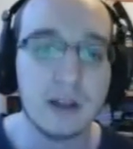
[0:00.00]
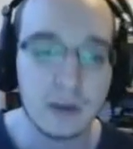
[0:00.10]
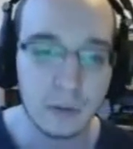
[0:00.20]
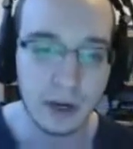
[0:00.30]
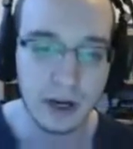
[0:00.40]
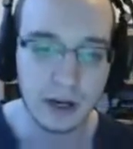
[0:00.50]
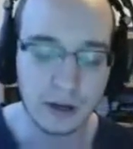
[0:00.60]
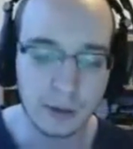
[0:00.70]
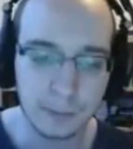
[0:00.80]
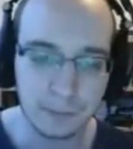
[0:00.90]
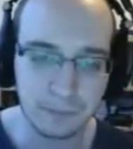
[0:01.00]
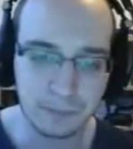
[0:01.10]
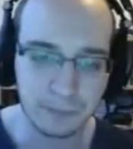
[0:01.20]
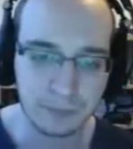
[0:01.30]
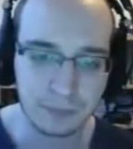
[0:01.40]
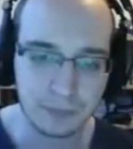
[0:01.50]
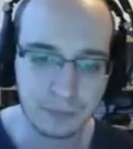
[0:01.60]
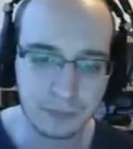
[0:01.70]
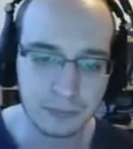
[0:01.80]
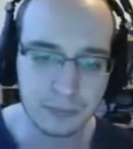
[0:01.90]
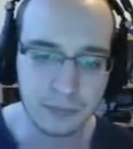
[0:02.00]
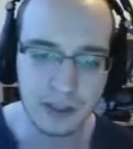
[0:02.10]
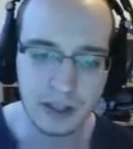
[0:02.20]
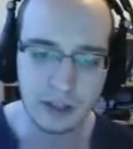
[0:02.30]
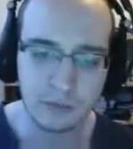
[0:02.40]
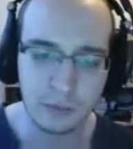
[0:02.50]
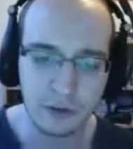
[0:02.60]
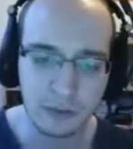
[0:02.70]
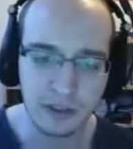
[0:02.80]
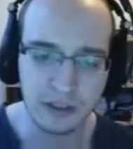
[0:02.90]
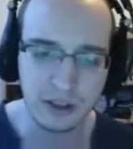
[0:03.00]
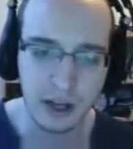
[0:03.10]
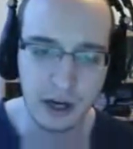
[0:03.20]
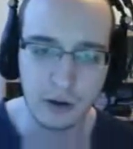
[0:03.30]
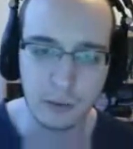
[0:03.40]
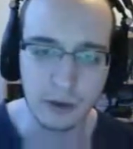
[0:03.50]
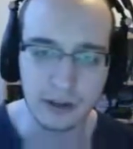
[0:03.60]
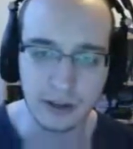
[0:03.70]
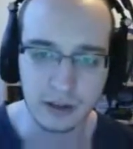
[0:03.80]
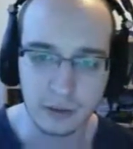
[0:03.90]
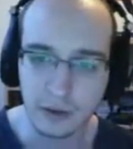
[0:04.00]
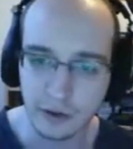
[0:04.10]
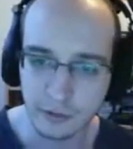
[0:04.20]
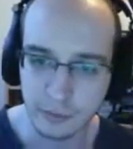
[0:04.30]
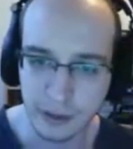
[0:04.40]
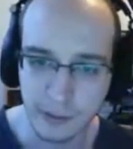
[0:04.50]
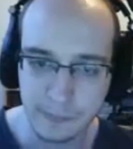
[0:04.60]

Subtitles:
where negative possibility, I don't know what exactly you would call it, but